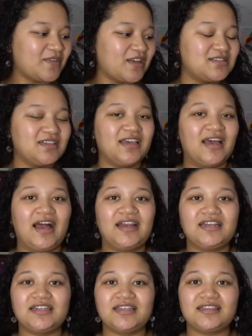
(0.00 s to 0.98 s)
So, yeah, I
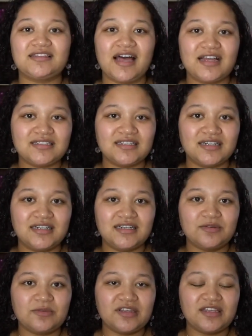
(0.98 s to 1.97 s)
need to get that
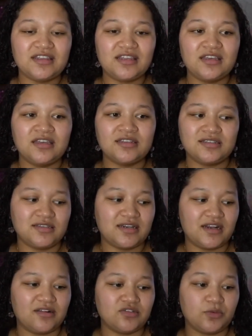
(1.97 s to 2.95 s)
done with so that I
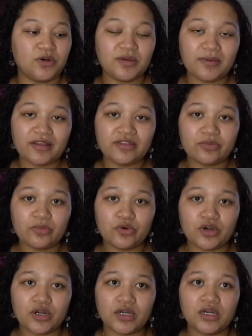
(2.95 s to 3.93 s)
don't have to worry about it no
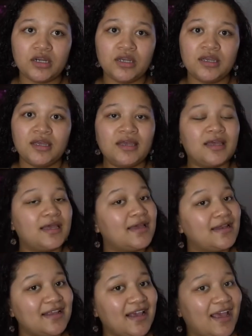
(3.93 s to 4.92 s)
more.
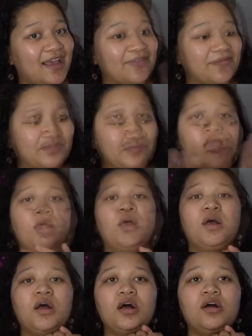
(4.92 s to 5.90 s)
And, yeah.
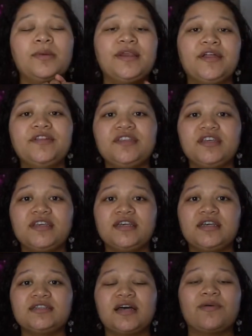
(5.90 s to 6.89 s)
Another thing
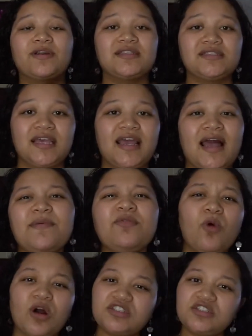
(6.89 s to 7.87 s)
is, I want to say, I've been
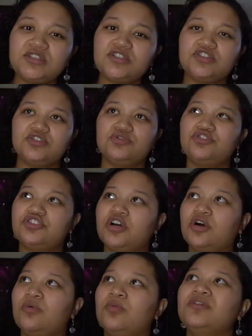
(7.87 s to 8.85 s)
watching this new
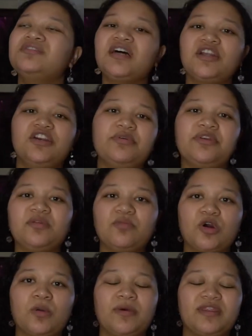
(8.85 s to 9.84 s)
show. Well, it's not new
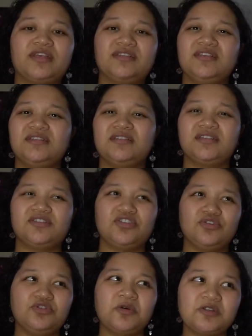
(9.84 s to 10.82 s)
anymore, but the season
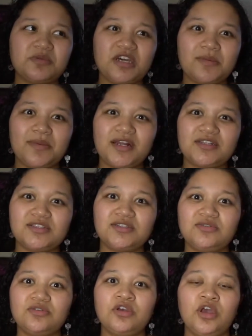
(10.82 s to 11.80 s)
2 is supposed to be coming out
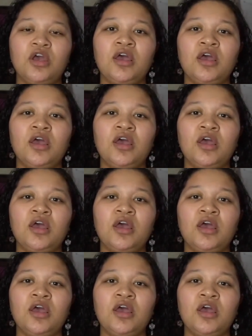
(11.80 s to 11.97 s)
soon.